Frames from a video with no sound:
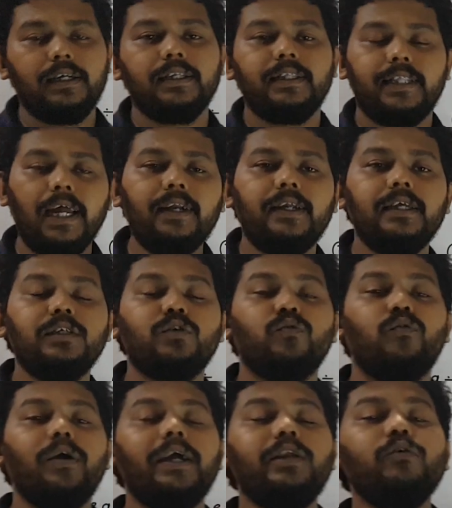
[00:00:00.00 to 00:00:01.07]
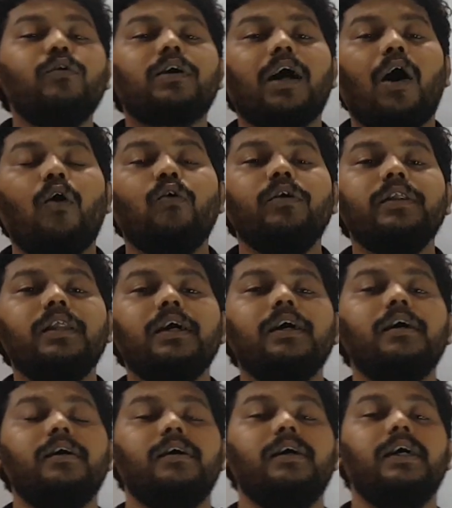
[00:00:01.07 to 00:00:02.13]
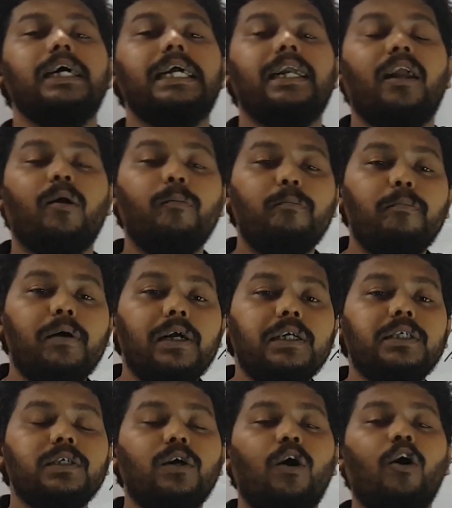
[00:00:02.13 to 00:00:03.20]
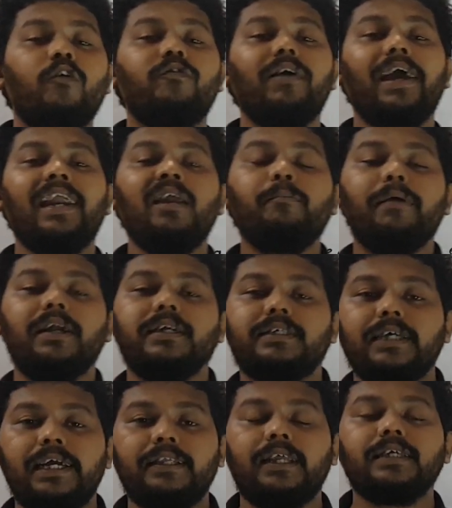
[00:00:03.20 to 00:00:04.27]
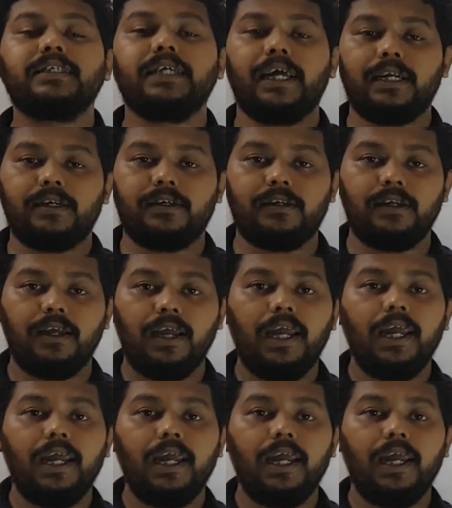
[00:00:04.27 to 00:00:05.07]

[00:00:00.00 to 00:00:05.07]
That is, when you count the numbers of elements in the set,